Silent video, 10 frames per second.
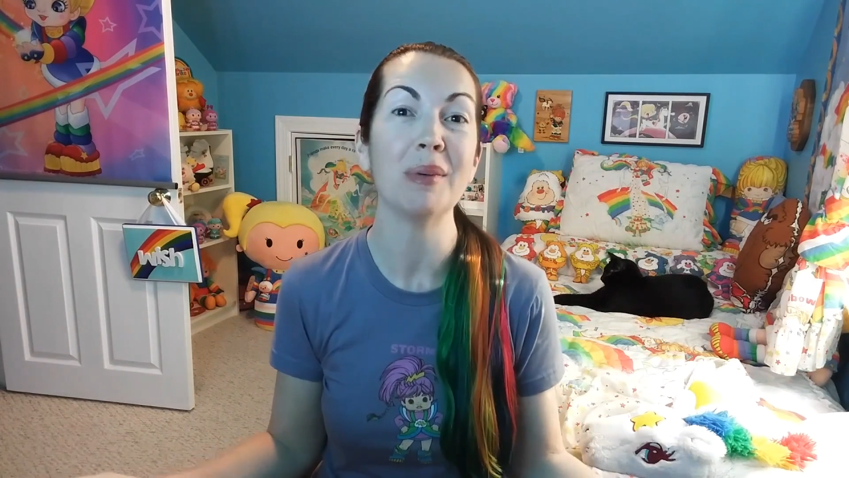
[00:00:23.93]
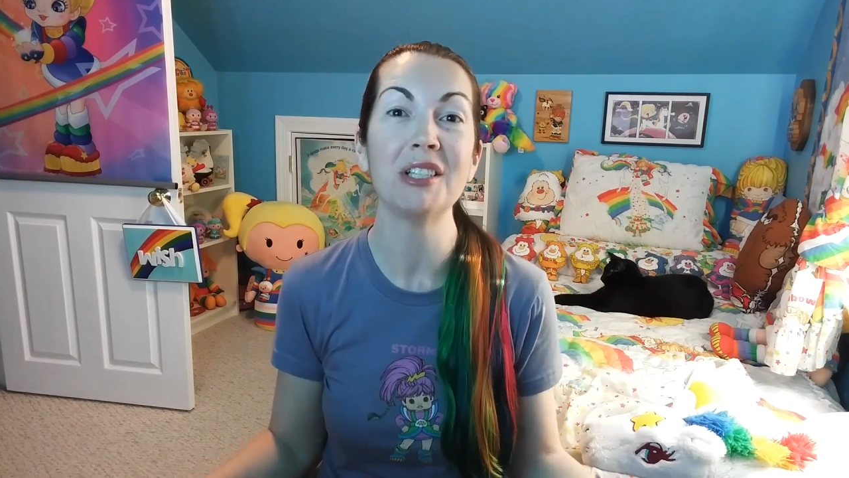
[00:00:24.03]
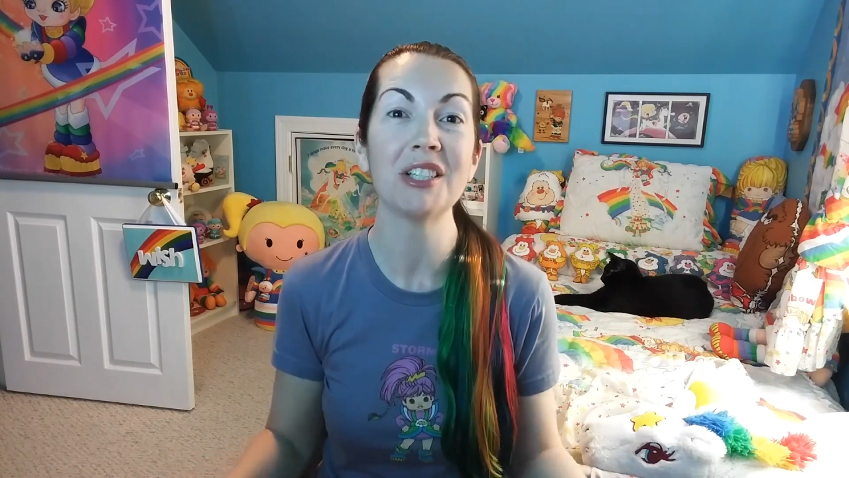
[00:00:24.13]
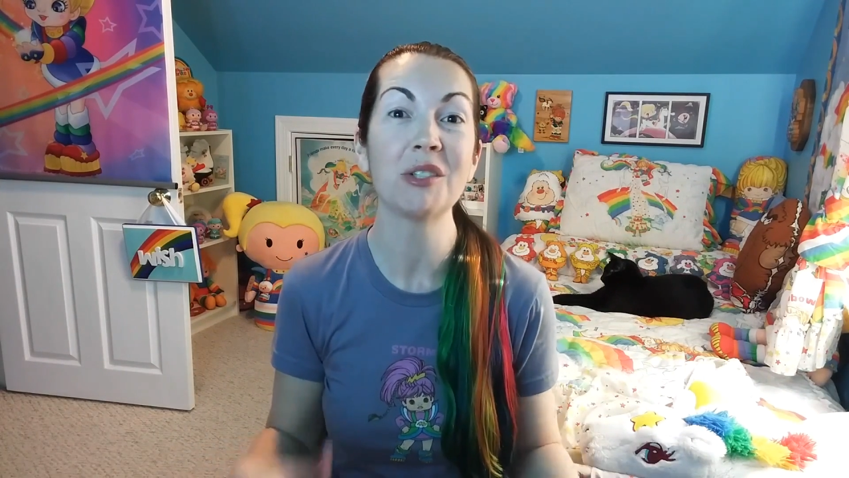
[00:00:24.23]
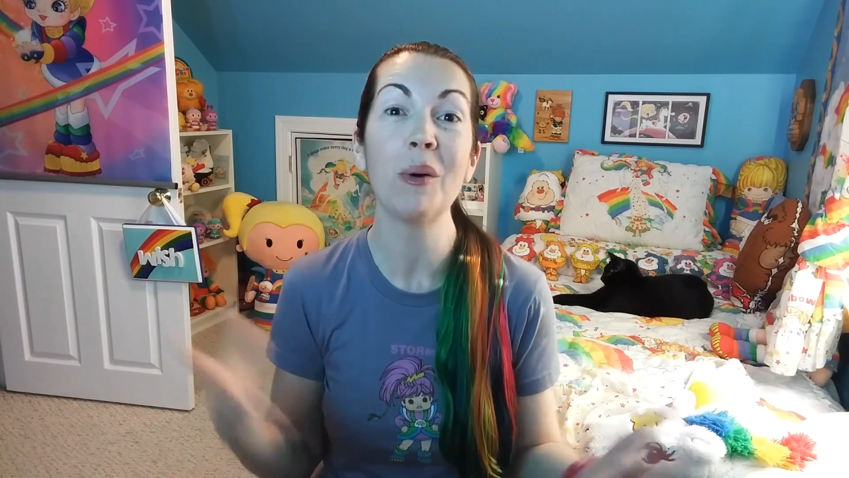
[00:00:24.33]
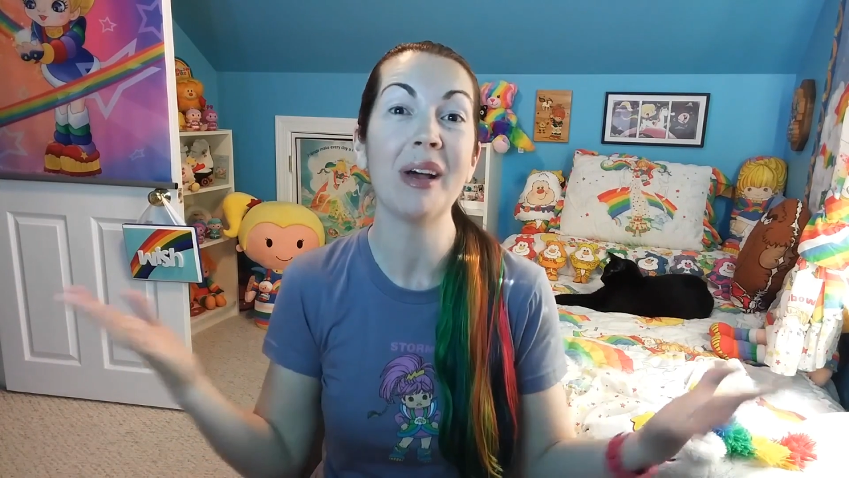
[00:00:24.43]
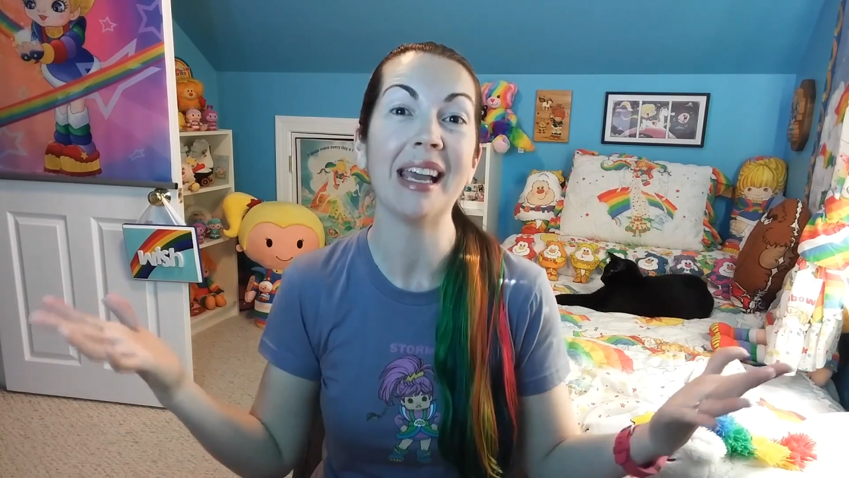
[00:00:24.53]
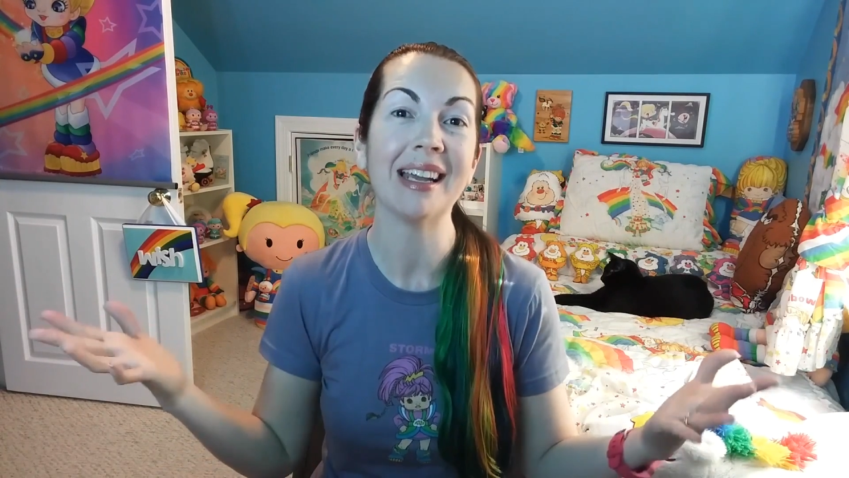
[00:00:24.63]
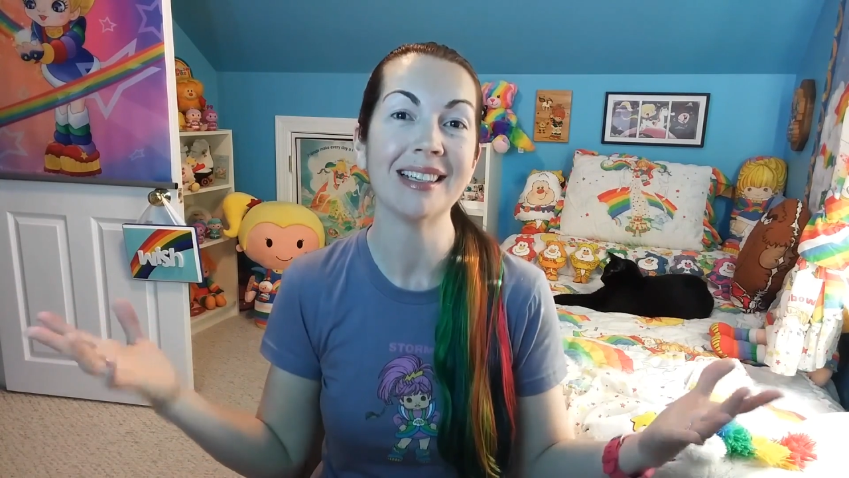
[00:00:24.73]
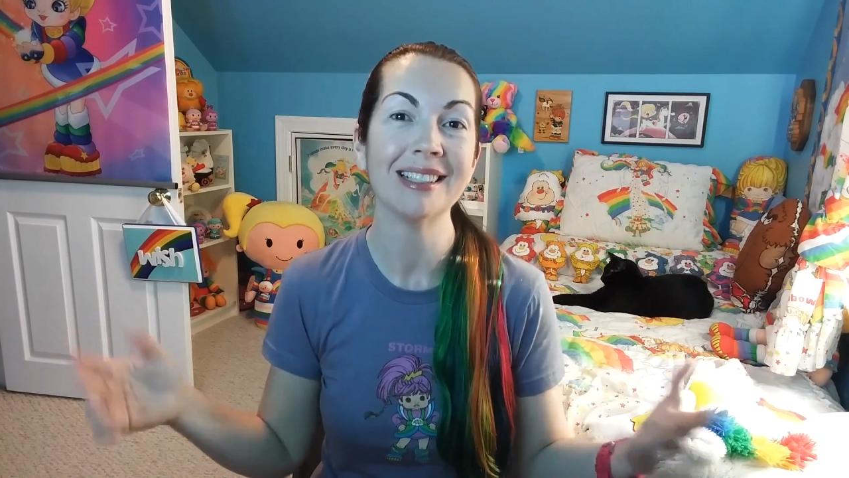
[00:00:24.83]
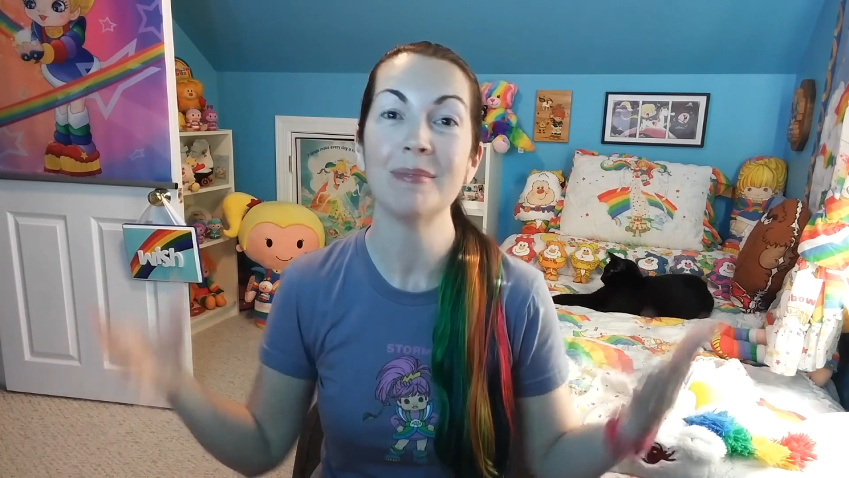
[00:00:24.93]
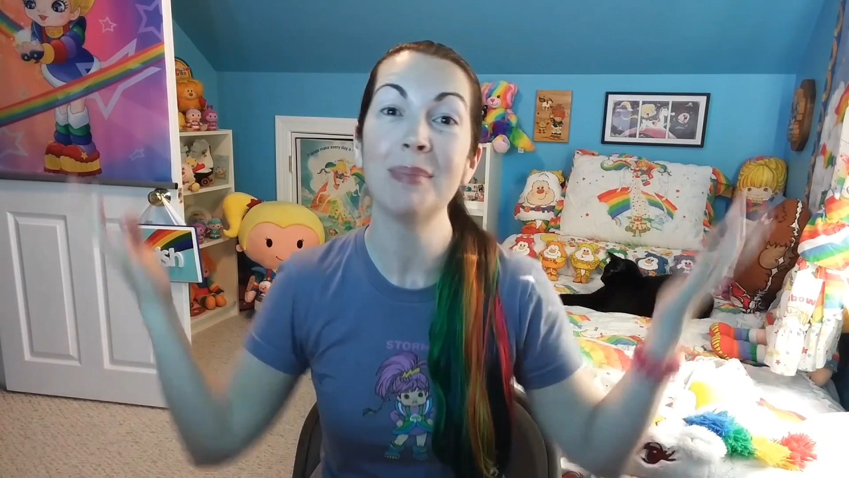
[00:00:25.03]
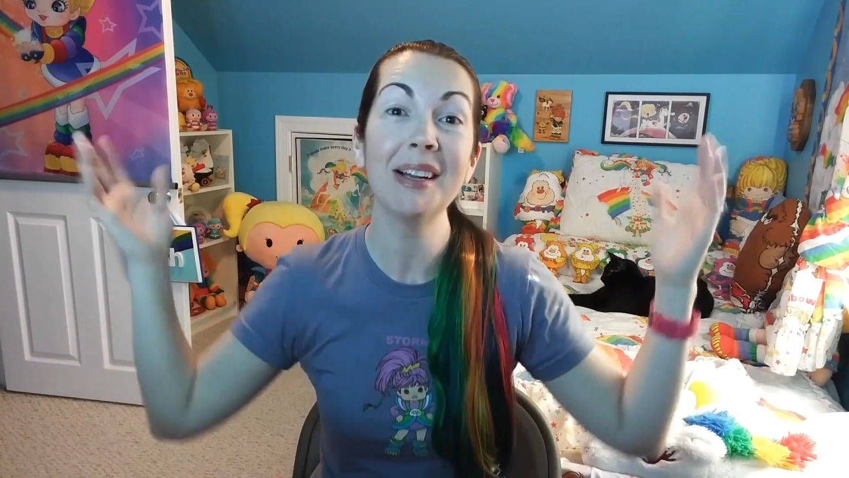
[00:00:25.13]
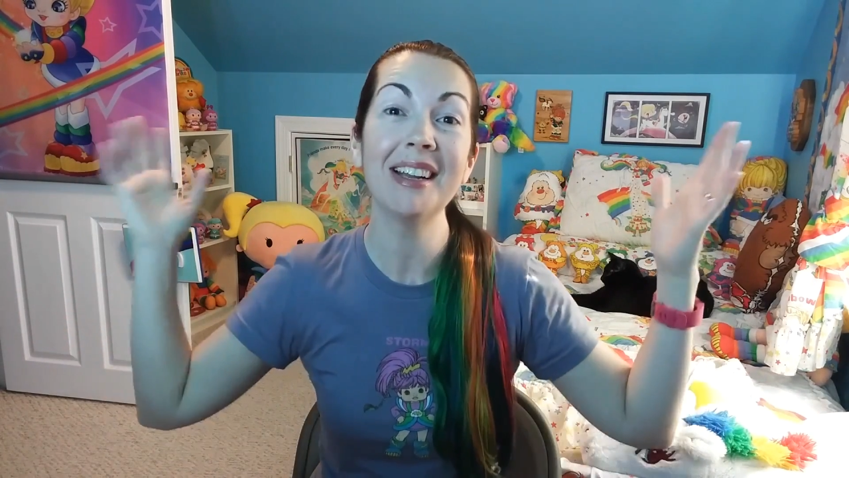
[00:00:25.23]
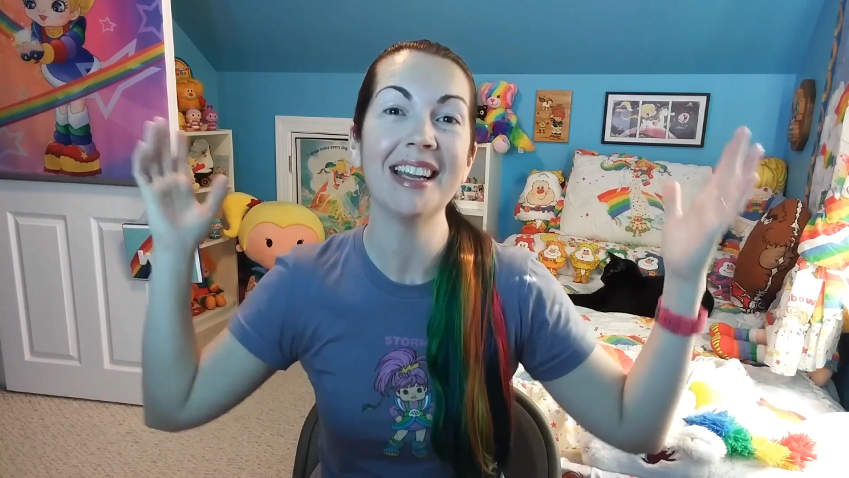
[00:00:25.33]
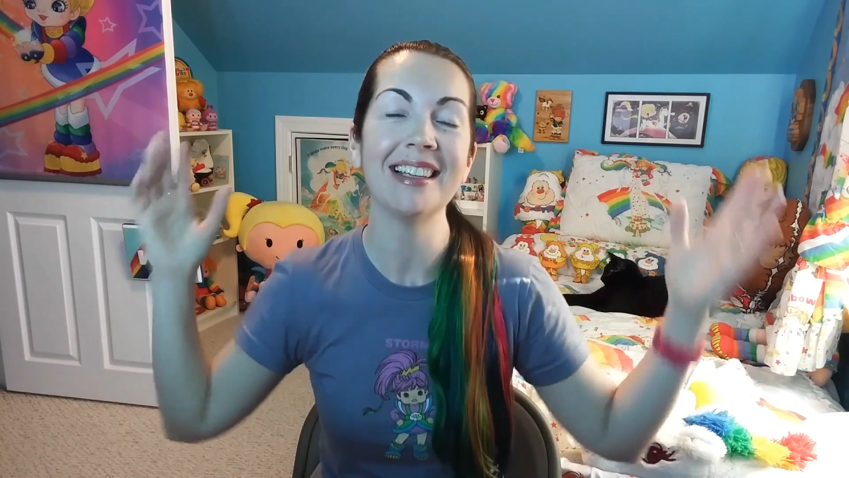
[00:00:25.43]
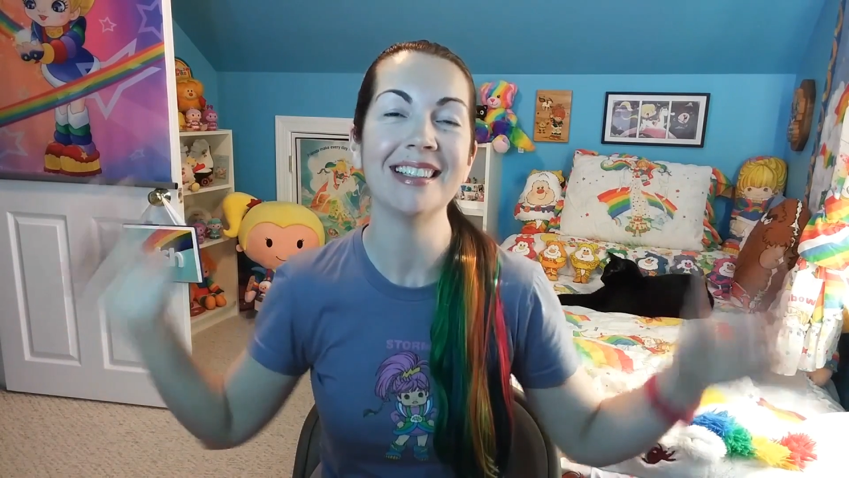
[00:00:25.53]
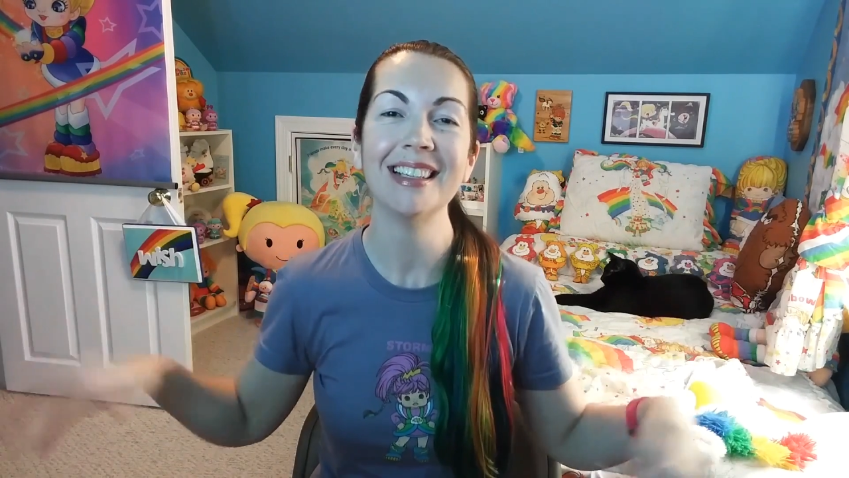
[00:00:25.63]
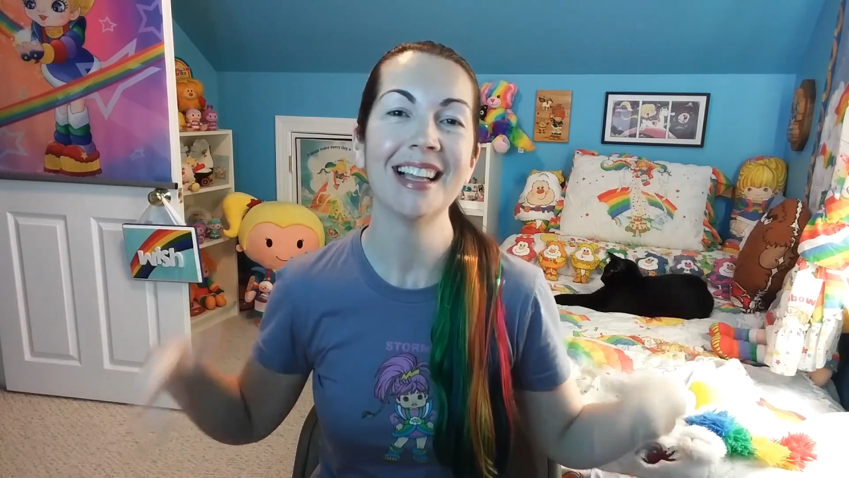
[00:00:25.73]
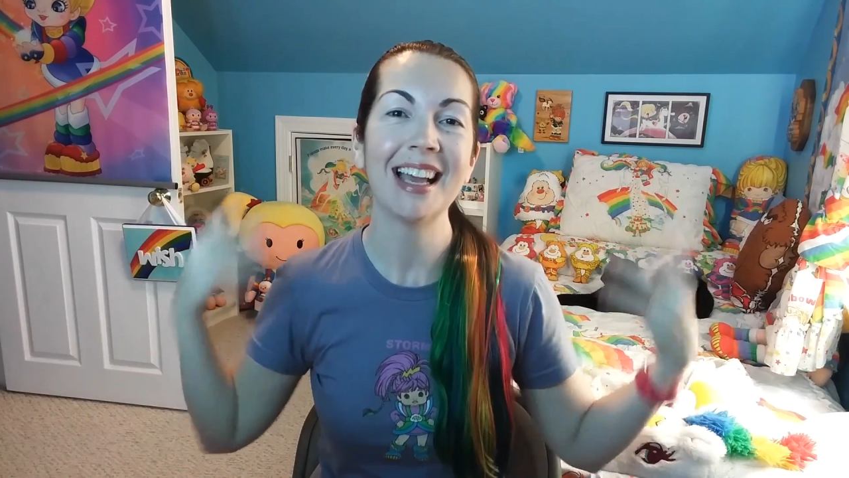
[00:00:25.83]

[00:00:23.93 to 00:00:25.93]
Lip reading: but just toy, period.